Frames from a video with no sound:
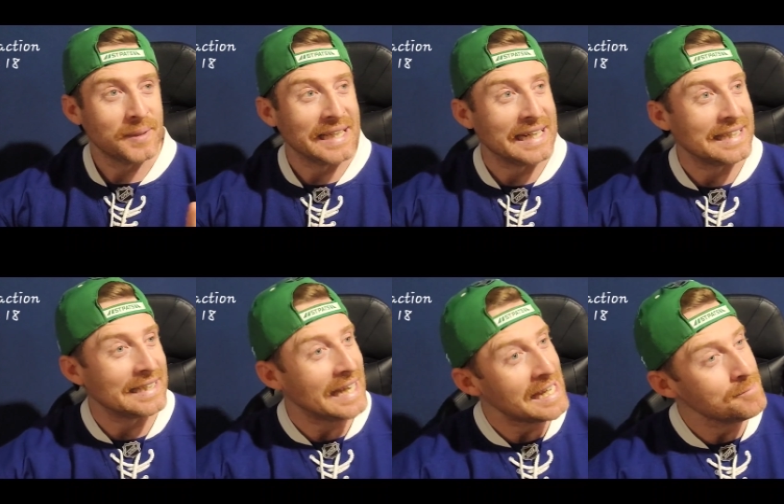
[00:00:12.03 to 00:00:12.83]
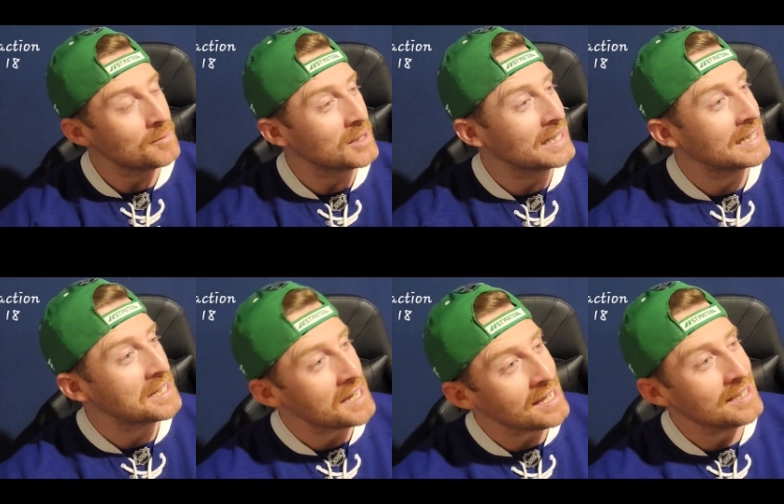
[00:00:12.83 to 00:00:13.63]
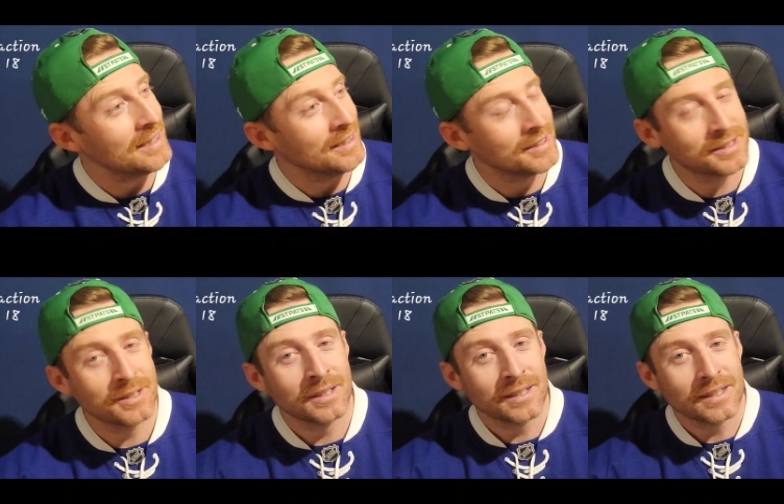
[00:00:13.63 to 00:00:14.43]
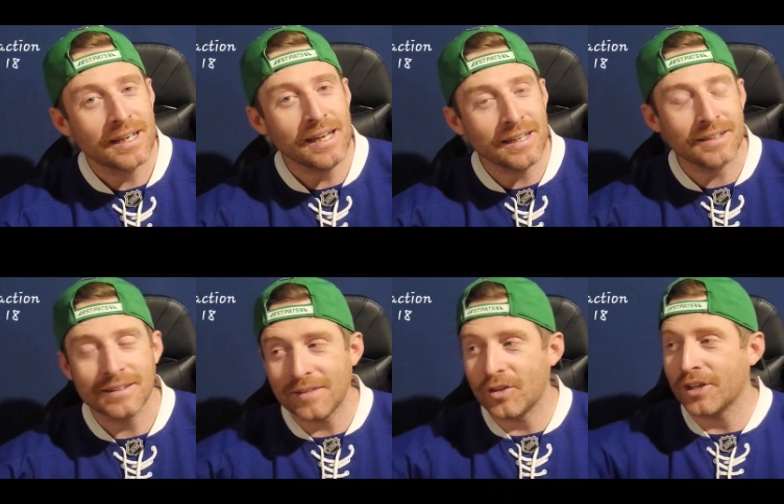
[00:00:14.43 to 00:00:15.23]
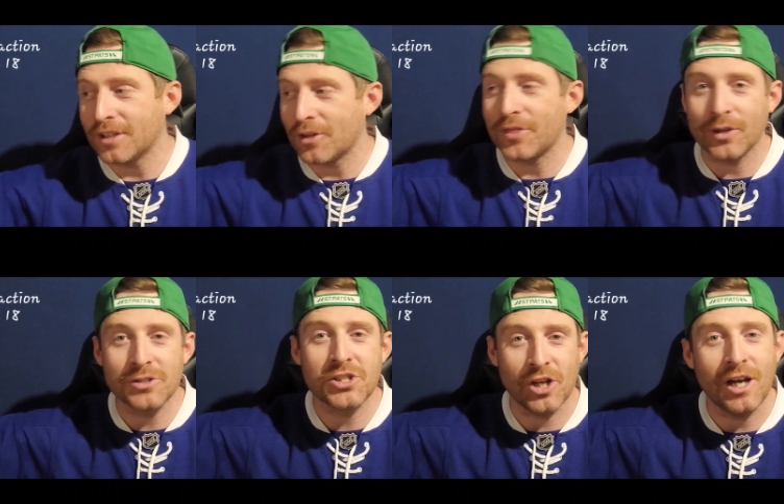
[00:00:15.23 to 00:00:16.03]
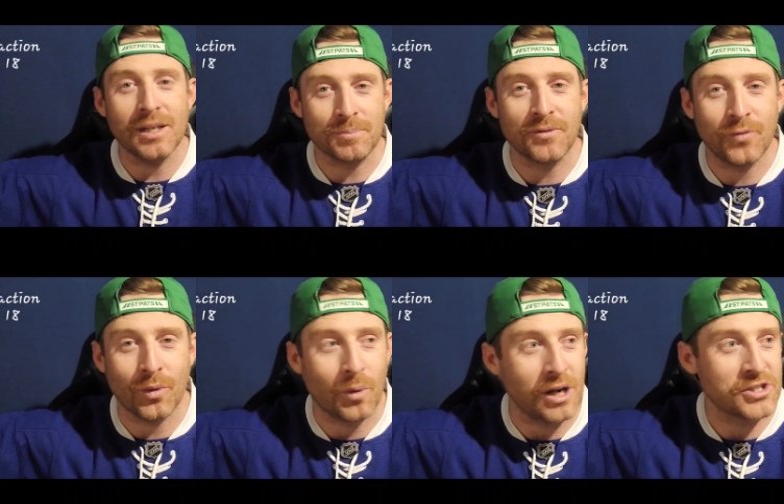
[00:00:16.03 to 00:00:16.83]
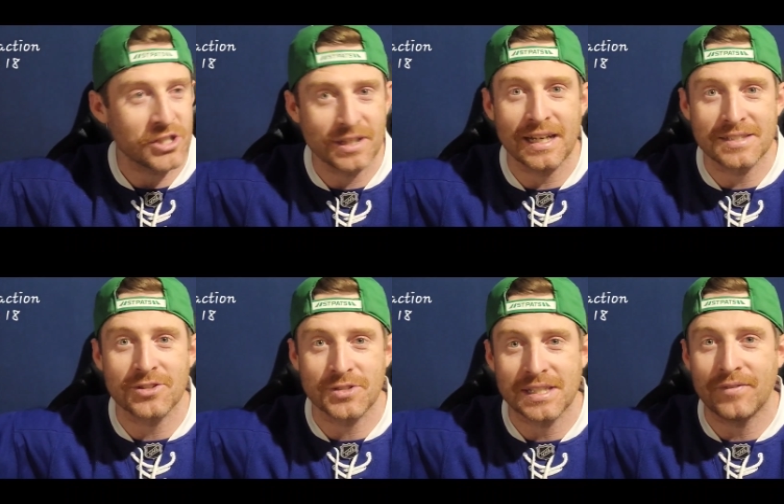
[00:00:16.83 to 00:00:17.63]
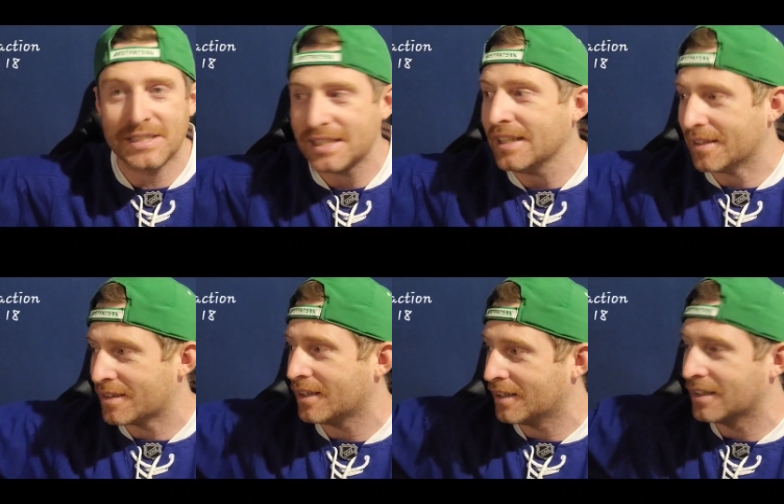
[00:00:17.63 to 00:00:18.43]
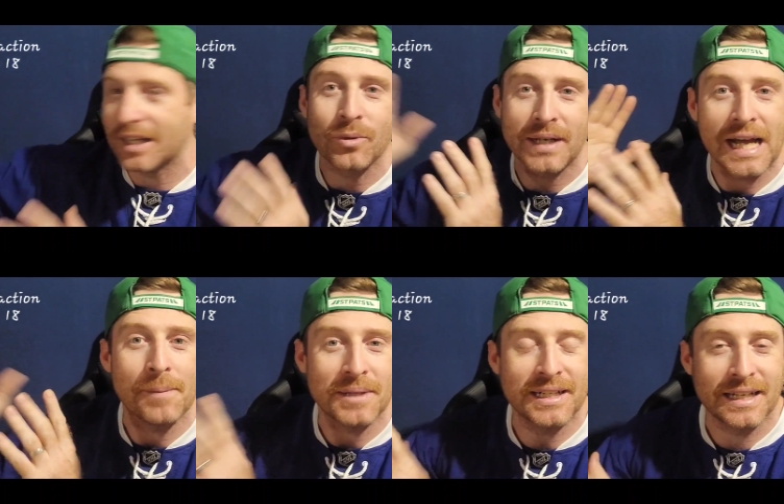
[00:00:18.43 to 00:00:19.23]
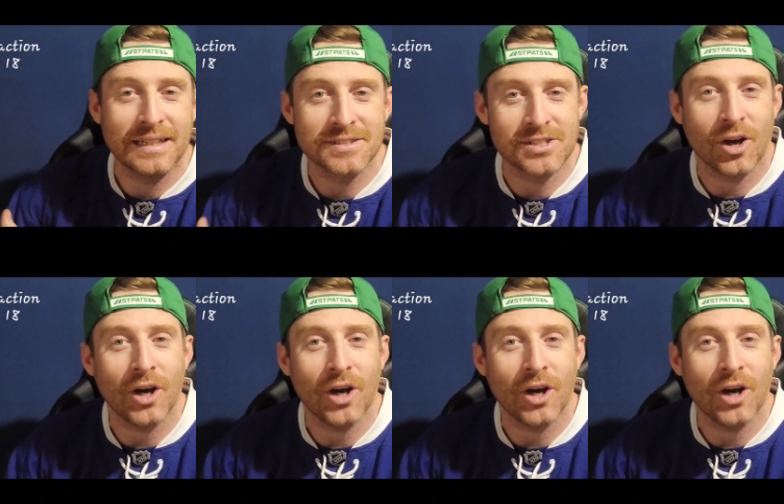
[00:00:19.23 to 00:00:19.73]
Beginning of the game, I'm like, hey, hey, they've got their third shot before Washington has their 17th, unlike what happened against